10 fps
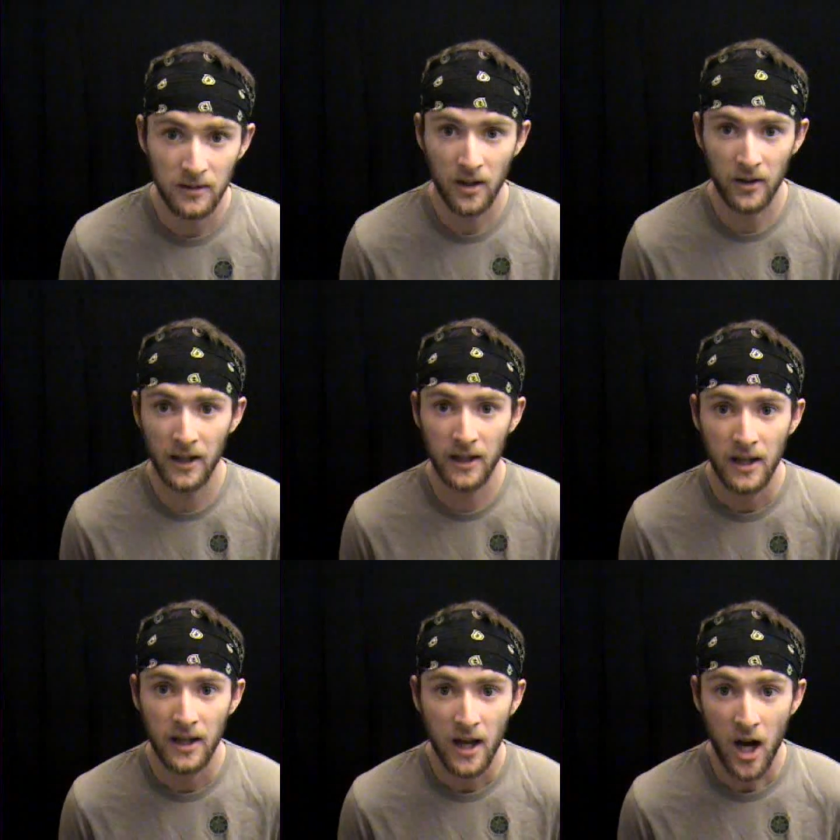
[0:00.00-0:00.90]
Okay?
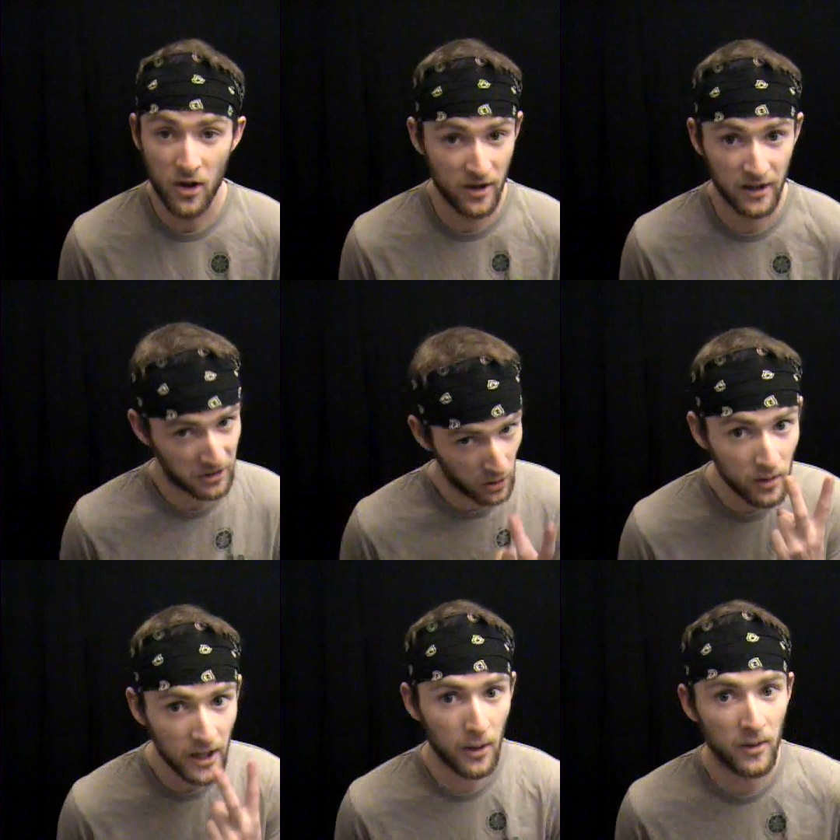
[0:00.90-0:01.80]
Other than the
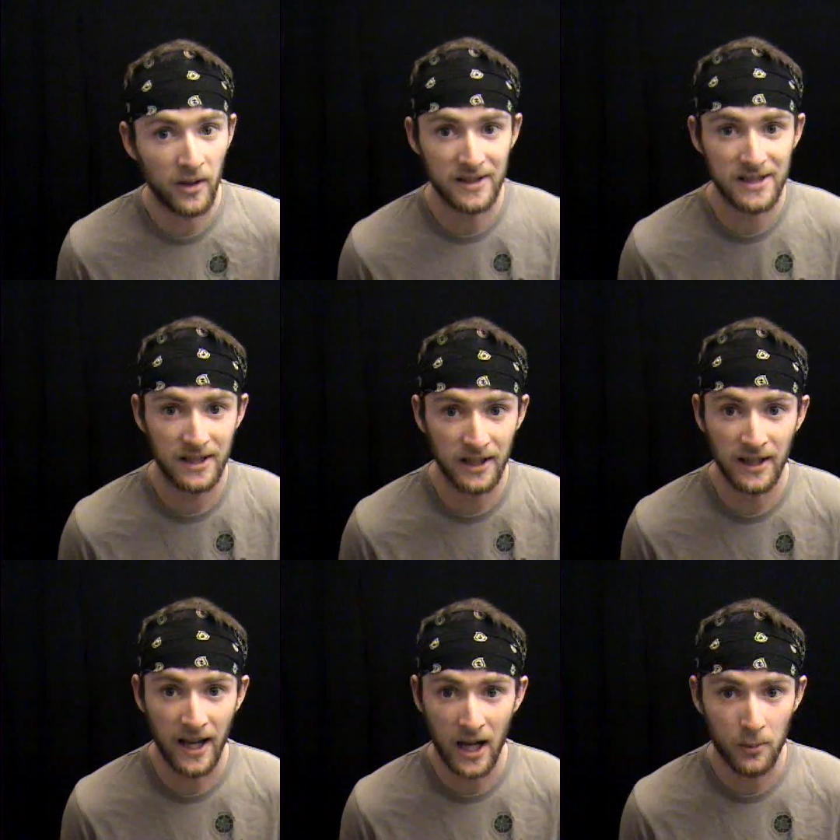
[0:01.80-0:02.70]
2-day run that Sting
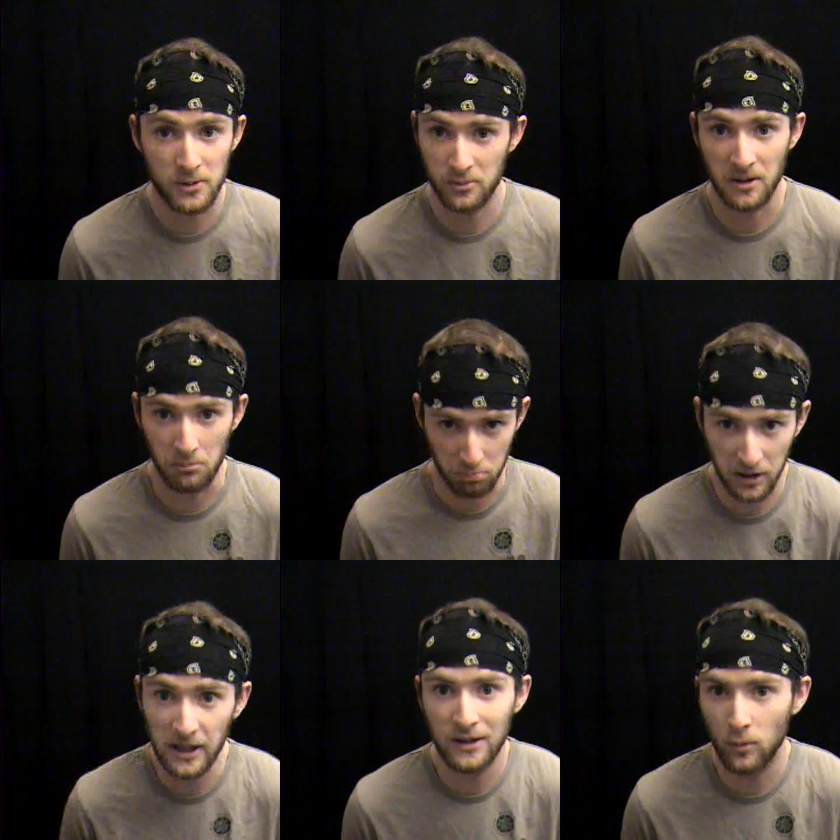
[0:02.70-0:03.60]
had, which was a
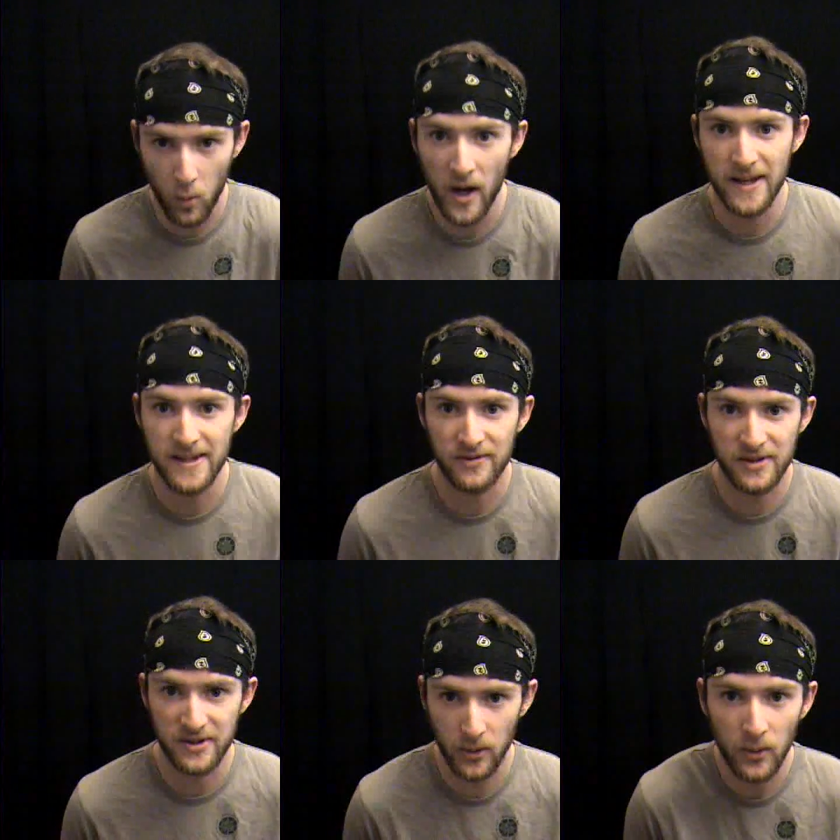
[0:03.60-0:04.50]
complete waste of
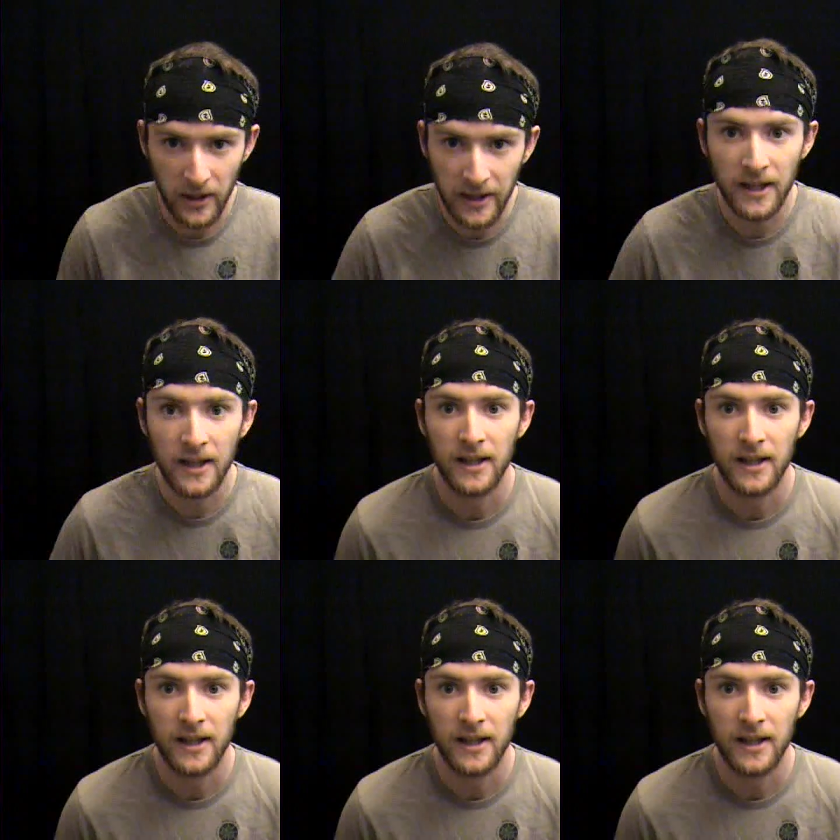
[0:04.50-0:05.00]
story.